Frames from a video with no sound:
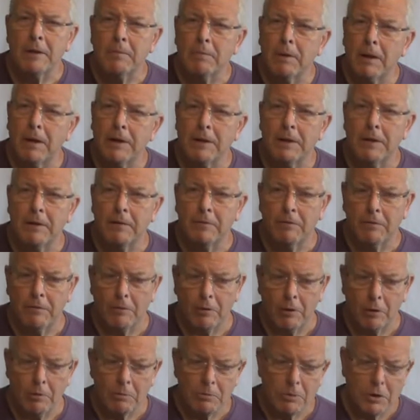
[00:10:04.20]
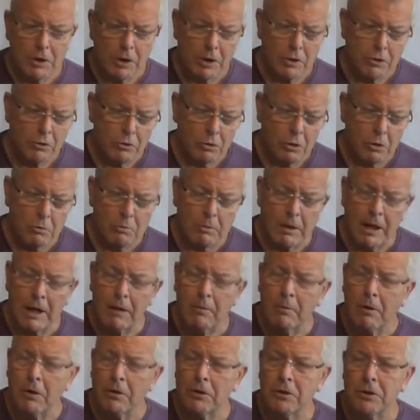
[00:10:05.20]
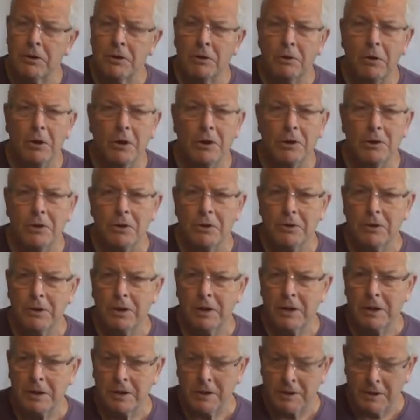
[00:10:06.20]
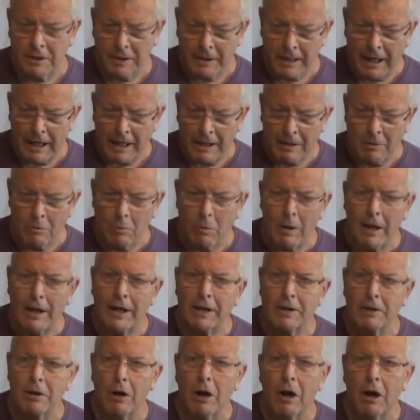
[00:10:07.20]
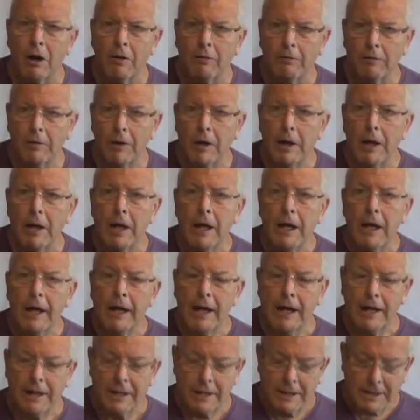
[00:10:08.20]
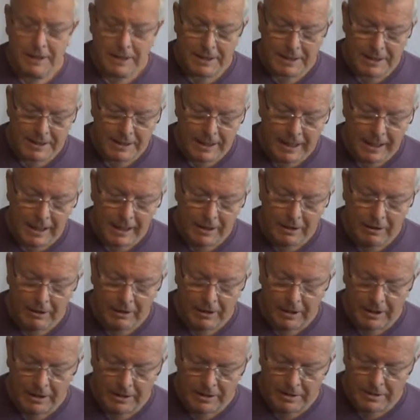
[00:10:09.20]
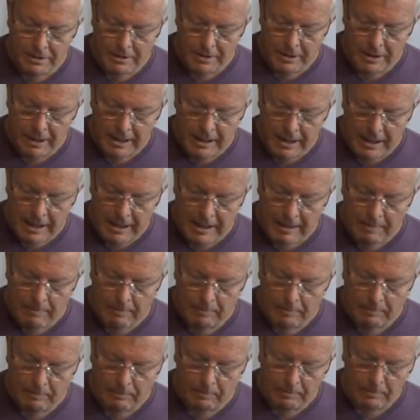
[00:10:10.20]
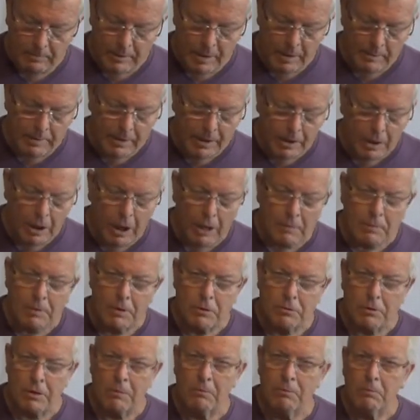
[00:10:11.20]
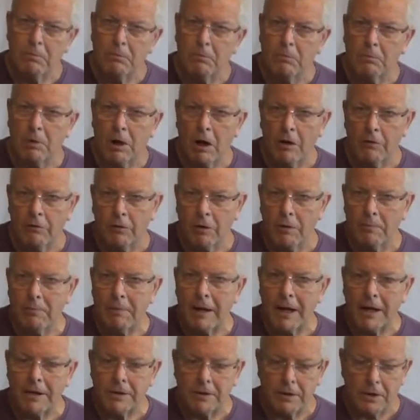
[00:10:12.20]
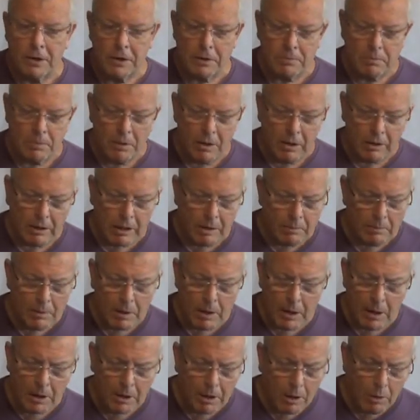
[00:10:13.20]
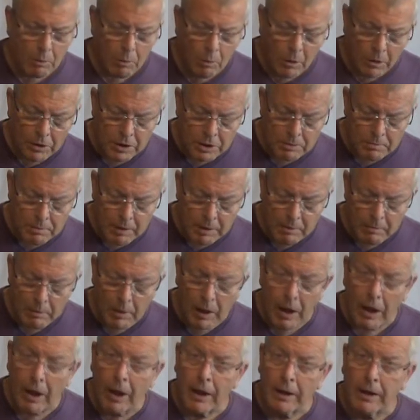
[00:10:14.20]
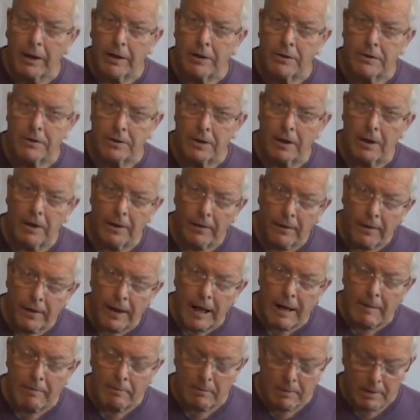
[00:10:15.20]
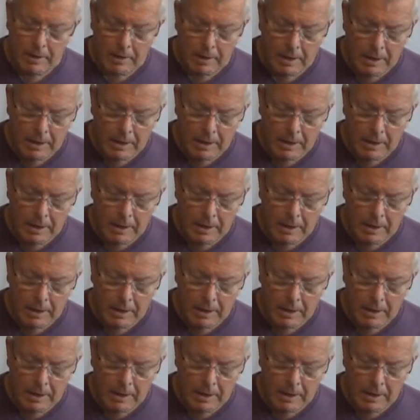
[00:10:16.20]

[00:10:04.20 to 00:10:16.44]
there's plenty of clubs you can join, Weight Watchers, all sorts of things to get the weight off. It's staying on it. I mean, Lipotrim offer a maintenance program, but I don't want to be reliant on them